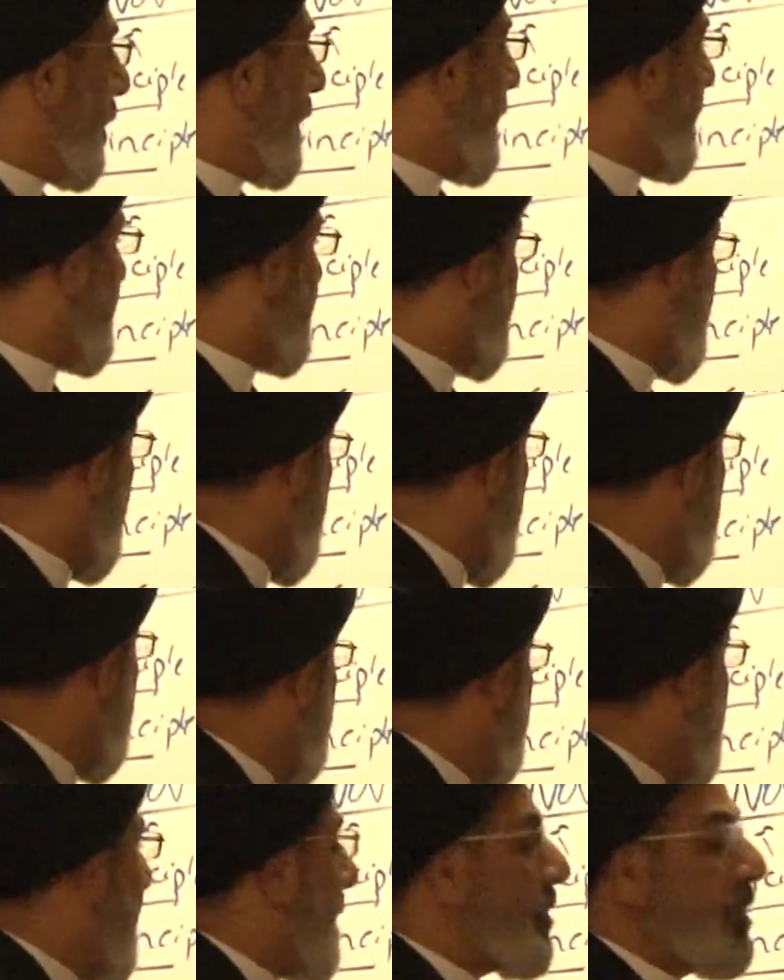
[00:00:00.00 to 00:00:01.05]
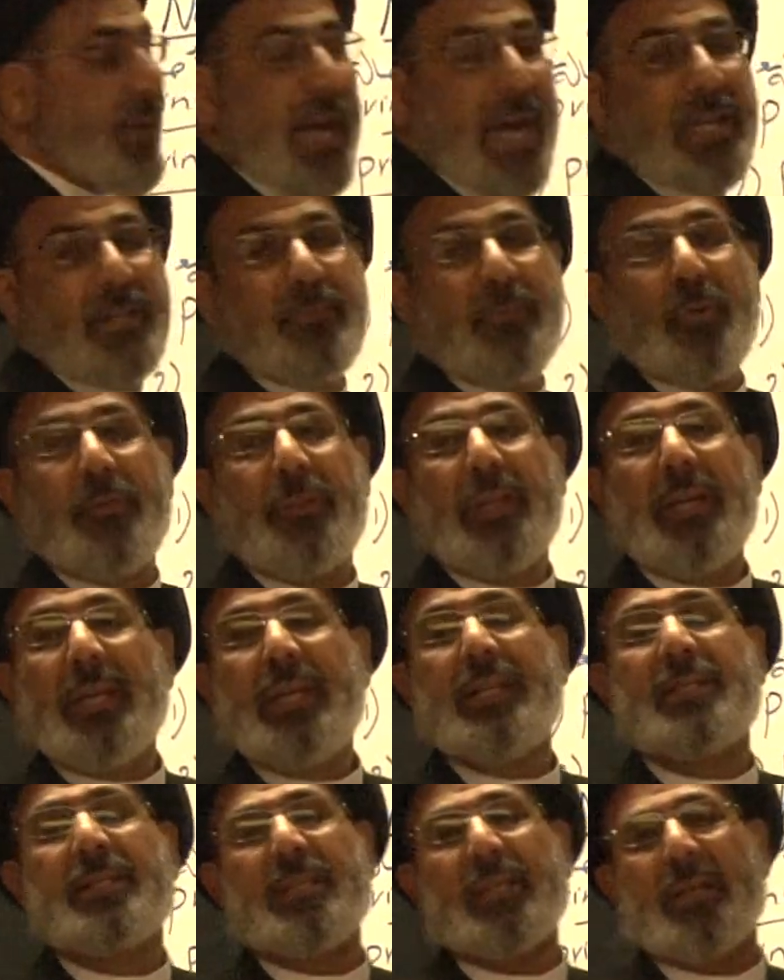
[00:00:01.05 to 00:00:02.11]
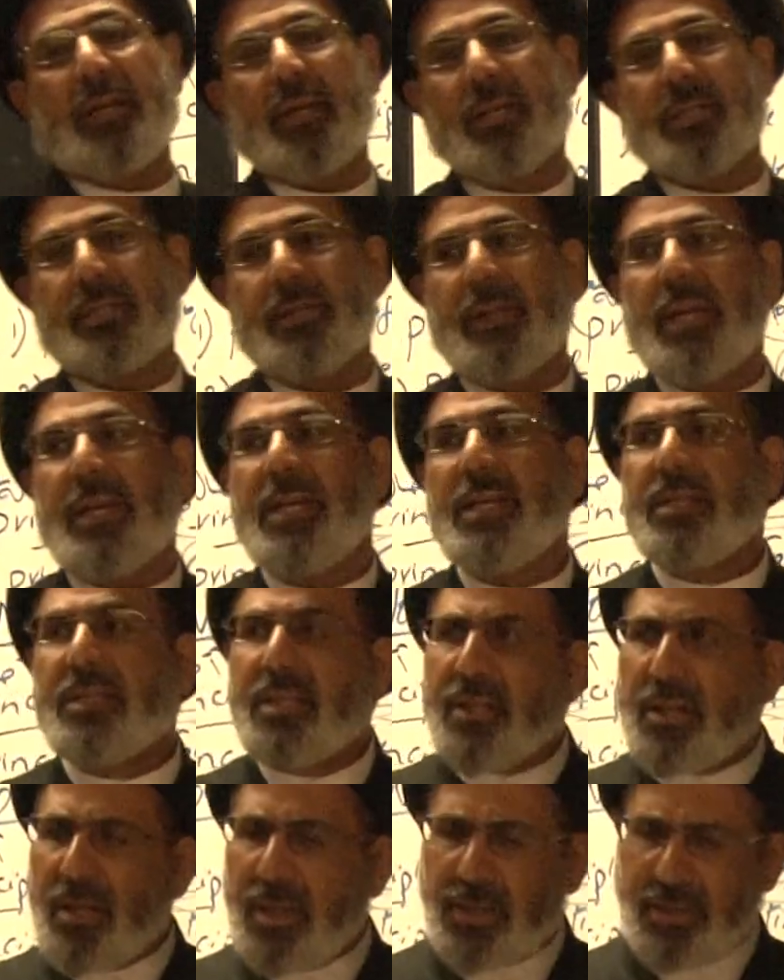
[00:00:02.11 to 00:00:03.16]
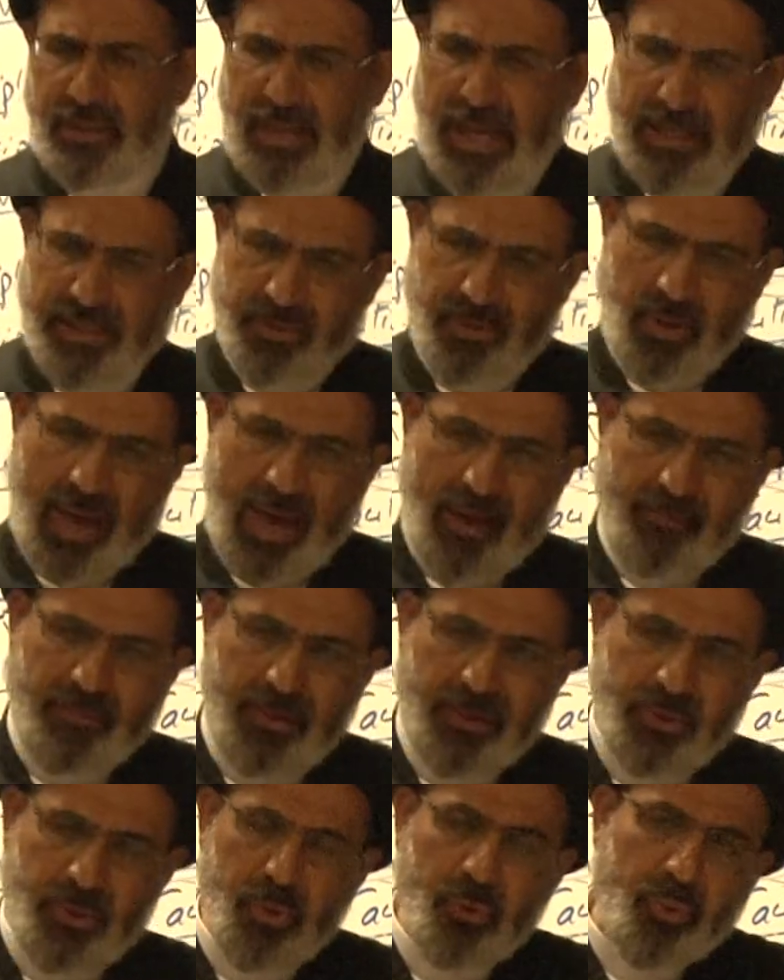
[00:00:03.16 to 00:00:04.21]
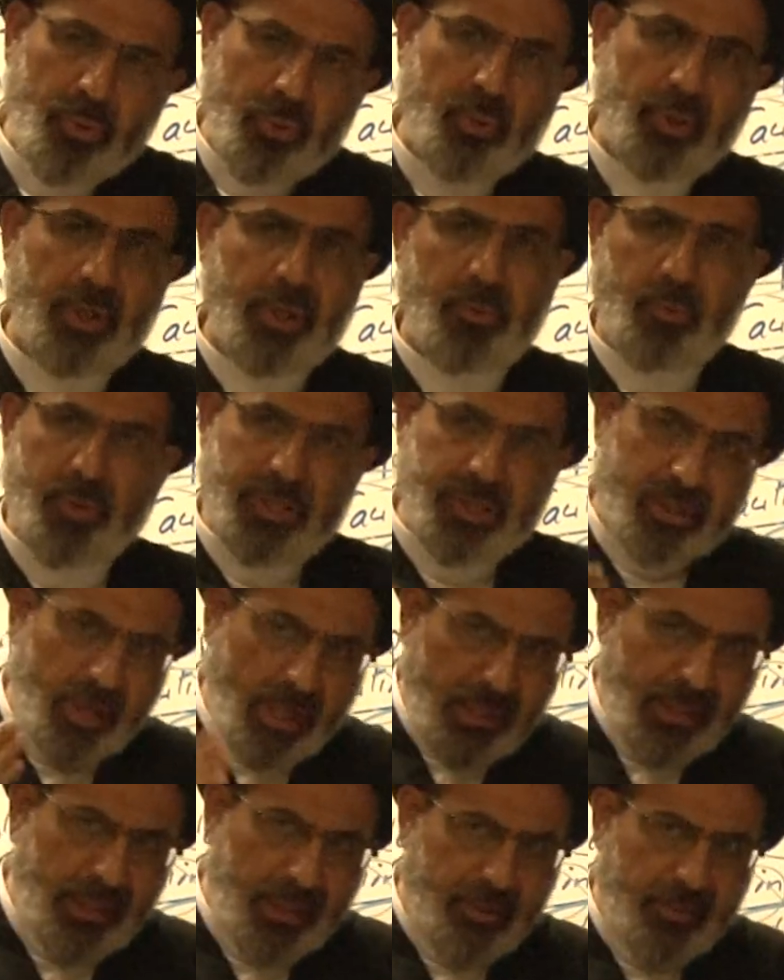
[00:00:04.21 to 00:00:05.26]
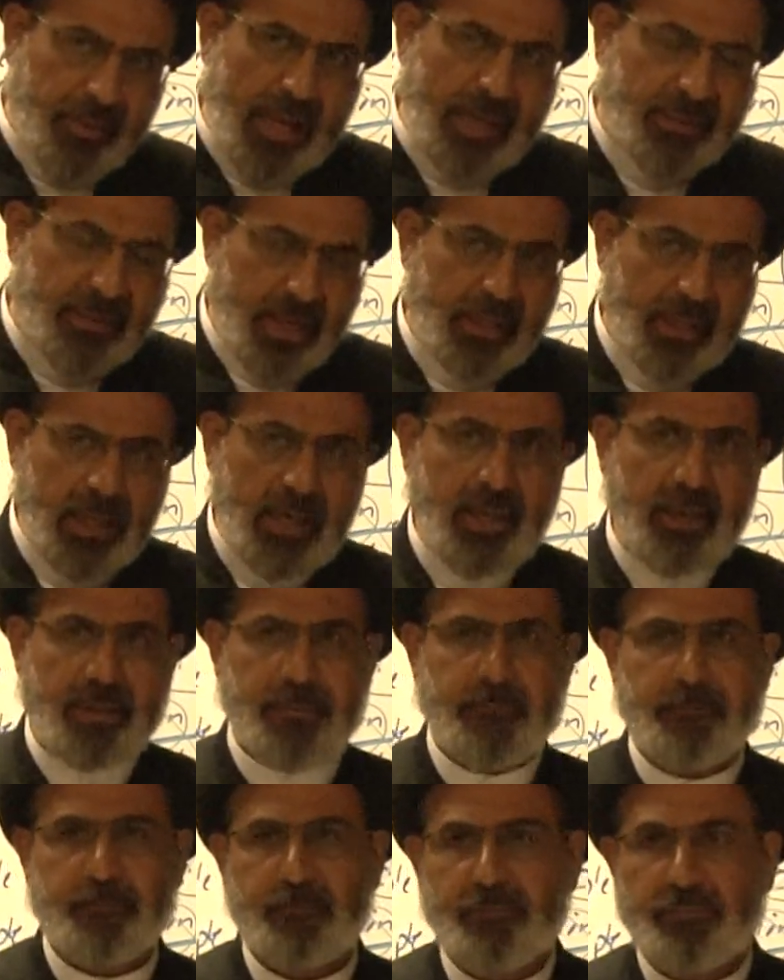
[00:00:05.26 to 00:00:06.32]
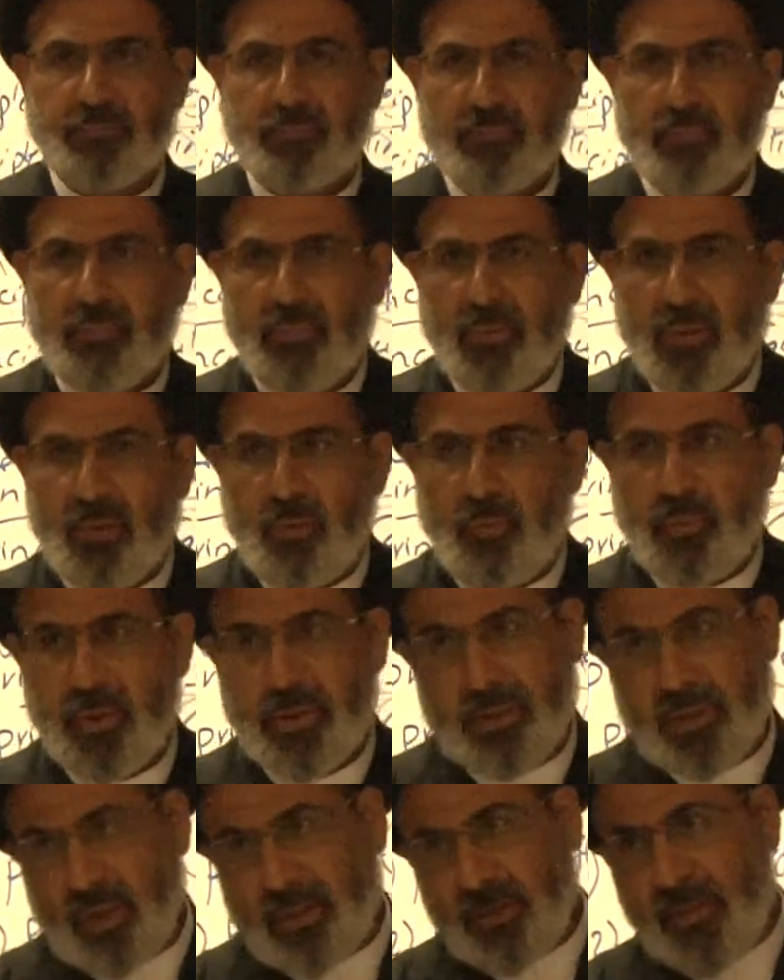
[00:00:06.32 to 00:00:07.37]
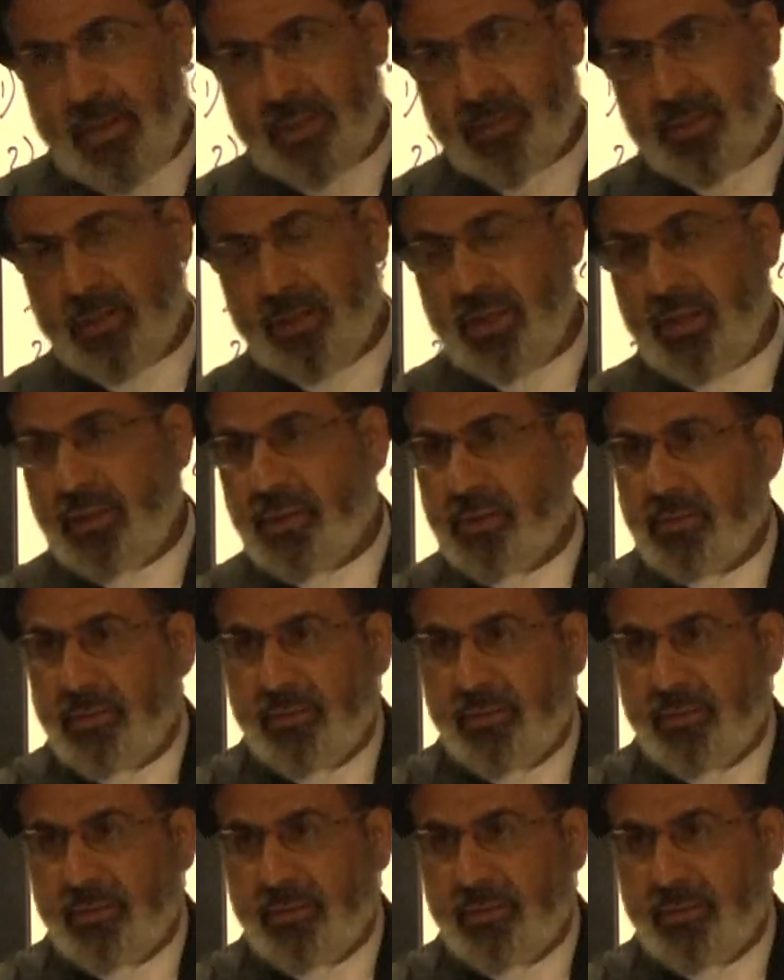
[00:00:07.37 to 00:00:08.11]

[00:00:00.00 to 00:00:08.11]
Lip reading: it cannot be applied for the e-cigarettes. The e-cigarettes has to have a new ruling. We study that again. We study that again.